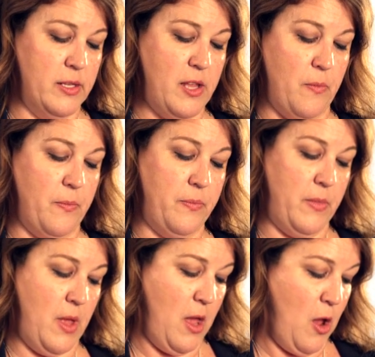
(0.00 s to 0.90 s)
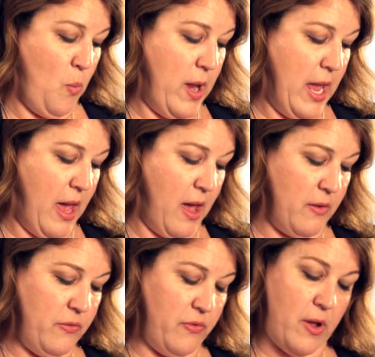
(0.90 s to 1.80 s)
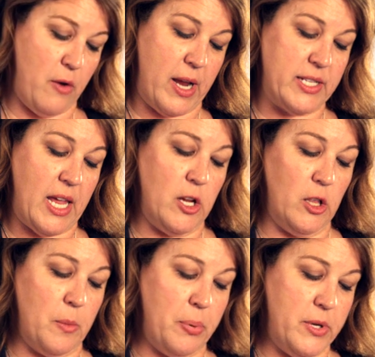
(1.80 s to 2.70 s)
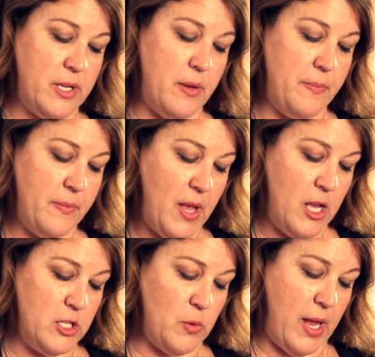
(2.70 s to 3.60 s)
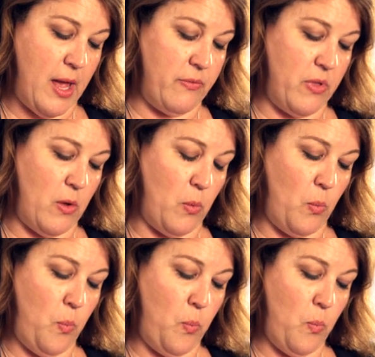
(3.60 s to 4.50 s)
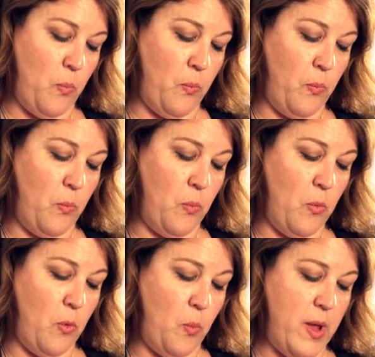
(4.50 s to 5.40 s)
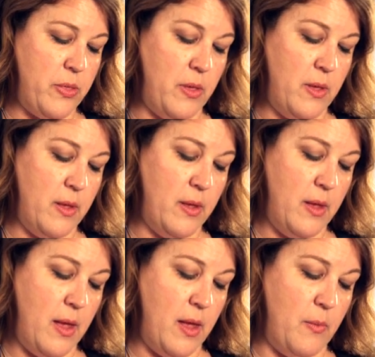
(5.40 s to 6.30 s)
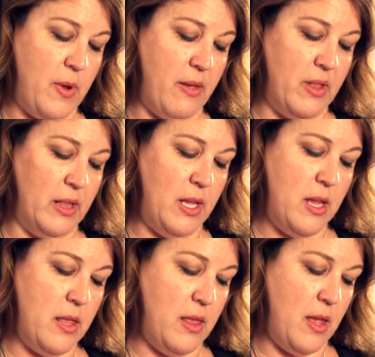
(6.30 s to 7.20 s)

So we have a rectangular prism. So we have the width, we have the length,